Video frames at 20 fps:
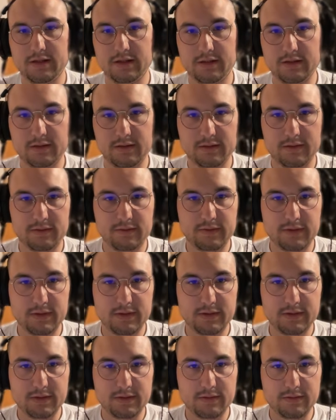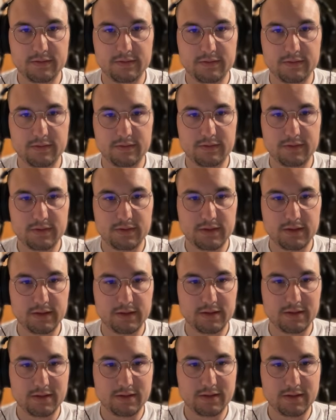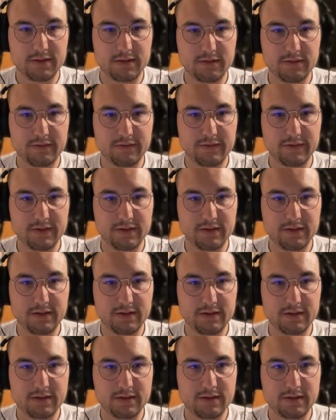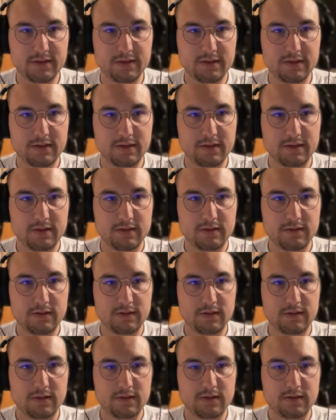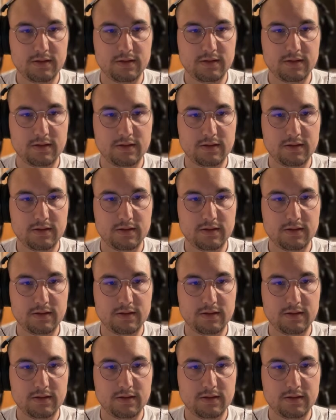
in the long one. So like this, linear phase. Okay,